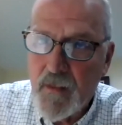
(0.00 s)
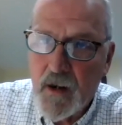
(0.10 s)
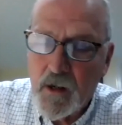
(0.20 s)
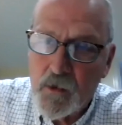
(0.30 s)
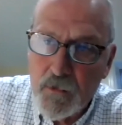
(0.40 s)

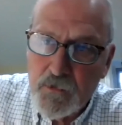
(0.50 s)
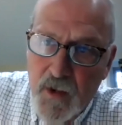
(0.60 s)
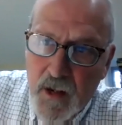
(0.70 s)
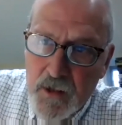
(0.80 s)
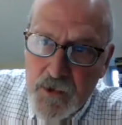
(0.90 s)
That includes
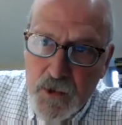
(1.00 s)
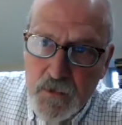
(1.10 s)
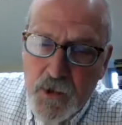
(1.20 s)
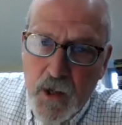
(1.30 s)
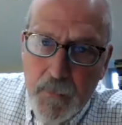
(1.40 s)
the
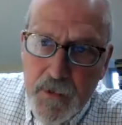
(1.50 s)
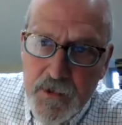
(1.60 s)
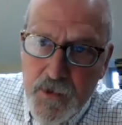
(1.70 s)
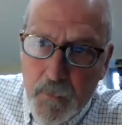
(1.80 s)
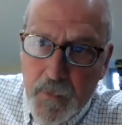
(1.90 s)
Anschutz
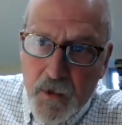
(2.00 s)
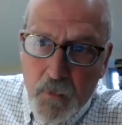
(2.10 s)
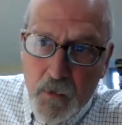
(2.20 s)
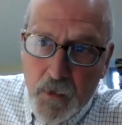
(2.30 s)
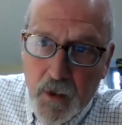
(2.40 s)
campus. They'll be
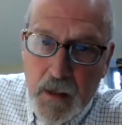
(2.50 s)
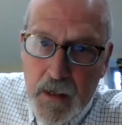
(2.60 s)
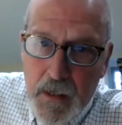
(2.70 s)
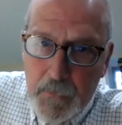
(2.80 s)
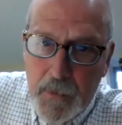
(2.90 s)
enrolling
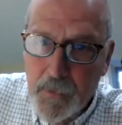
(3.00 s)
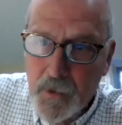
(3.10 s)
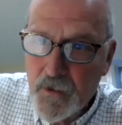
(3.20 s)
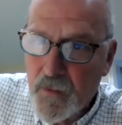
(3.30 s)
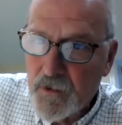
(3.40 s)

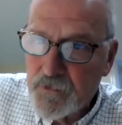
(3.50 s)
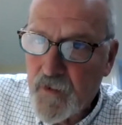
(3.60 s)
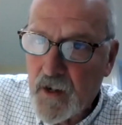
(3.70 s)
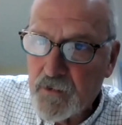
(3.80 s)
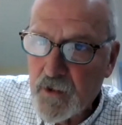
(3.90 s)
people into this
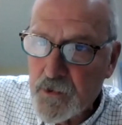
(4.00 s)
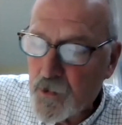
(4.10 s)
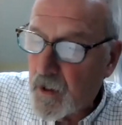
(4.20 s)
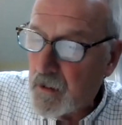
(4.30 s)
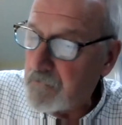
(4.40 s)
vaccine
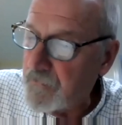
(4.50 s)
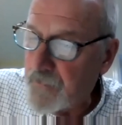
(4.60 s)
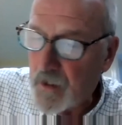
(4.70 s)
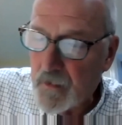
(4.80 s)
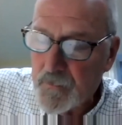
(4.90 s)
trial.
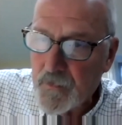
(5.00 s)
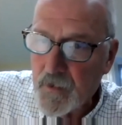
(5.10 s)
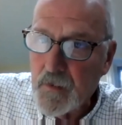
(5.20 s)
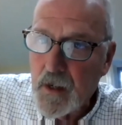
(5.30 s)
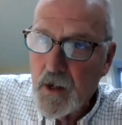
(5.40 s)

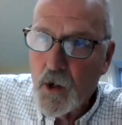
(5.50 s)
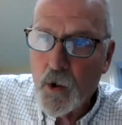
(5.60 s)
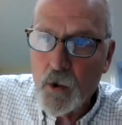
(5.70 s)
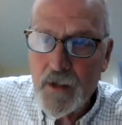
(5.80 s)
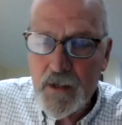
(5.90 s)

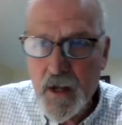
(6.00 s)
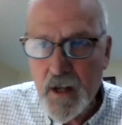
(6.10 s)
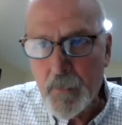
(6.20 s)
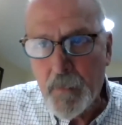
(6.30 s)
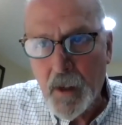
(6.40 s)
Early
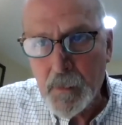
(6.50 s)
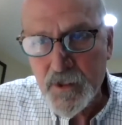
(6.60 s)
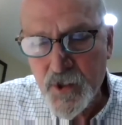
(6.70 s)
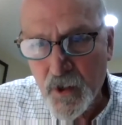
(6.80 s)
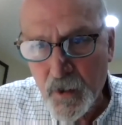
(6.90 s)
data
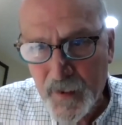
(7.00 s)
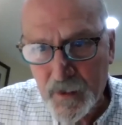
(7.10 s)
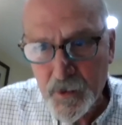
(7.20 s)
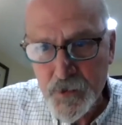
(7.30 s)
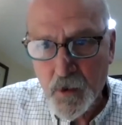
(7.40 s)
published in the New
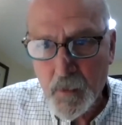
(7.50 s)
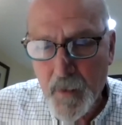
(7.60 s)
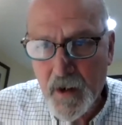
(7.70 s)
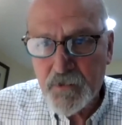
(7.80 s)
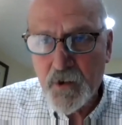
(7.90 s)
England Journal of
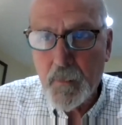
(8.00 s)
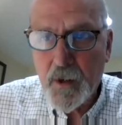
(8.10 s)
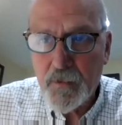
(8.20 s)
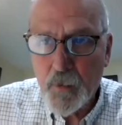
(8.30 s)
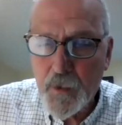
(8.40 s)
Medicine
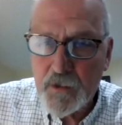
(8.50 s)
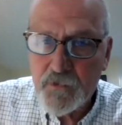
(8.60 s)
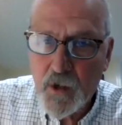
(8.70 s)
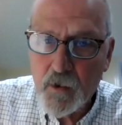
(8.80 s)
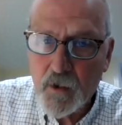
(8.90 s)
about 3
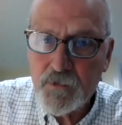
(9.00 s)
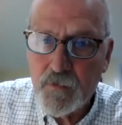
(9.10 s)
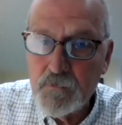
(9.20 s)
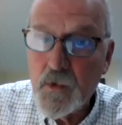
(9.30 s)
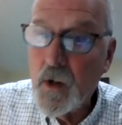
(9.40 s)
weeks ago
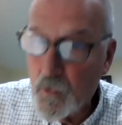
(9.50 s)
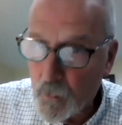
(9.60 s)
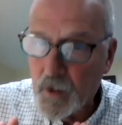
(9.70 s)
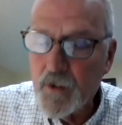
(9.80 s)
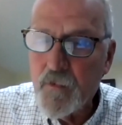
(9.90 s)
looks
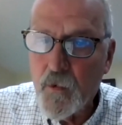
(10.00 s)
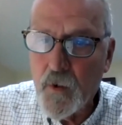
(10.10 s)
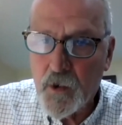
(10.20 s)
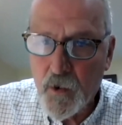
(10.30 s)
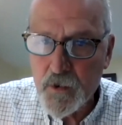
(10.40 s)
really
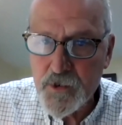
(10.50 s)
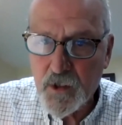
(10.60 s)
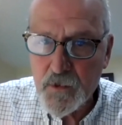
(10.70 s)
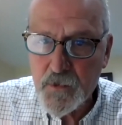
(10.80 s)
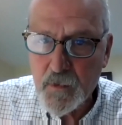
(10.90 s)
very
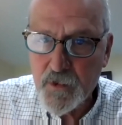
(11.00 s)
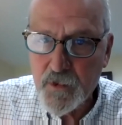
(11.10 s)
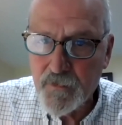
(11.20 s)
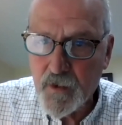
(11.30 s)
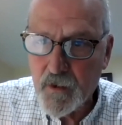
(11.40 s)
encouraging in terms
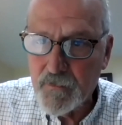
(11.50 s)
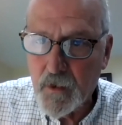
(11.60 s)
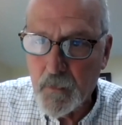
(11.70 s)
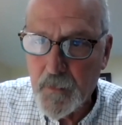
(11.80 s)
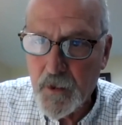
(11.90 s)
of
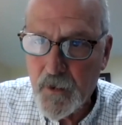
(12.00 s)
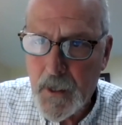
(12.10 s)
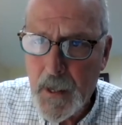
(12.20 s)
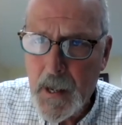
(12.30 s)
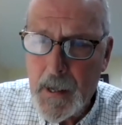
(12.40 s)

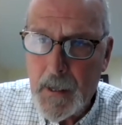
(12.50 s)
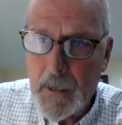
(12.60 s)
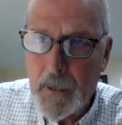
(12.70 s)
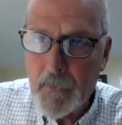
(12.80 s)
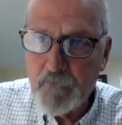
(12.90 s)
immunity.
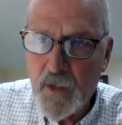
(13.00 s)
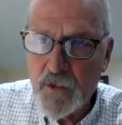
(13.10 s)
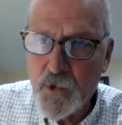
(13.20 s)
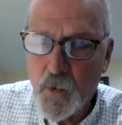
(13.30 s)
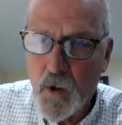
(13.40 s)

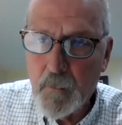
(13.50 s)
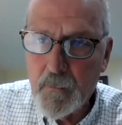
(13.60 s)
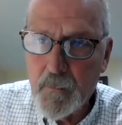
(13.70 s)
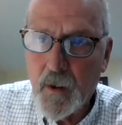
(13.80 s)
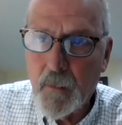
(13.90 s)
And so
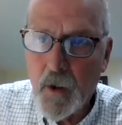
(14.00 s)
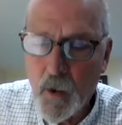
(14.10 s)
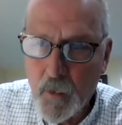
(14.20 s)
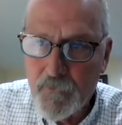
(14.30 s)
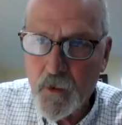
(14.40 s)
I'm
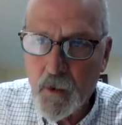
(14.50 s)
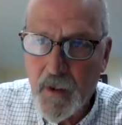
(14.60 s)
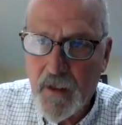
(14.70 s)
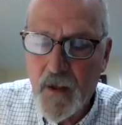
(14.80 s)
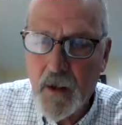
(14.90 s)
hopeful
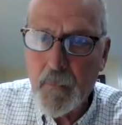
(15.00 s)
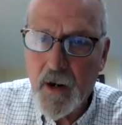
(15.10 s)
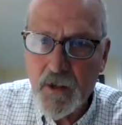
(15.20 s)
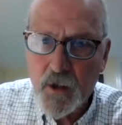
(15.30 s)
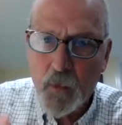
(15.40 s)
about that,
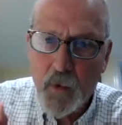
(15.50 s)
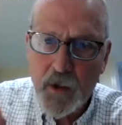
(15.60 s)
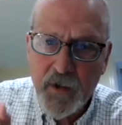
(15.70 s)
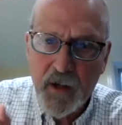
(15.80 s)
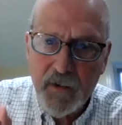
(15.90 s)
but I don't
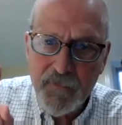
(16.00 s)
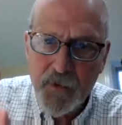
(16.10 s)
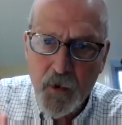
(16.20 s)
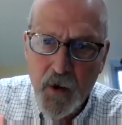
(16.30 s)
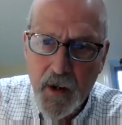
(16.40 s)
want to take it
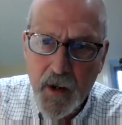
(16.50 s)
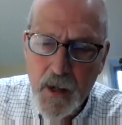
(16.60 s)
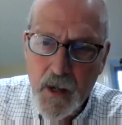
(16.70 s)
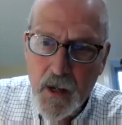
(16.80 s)
for granted.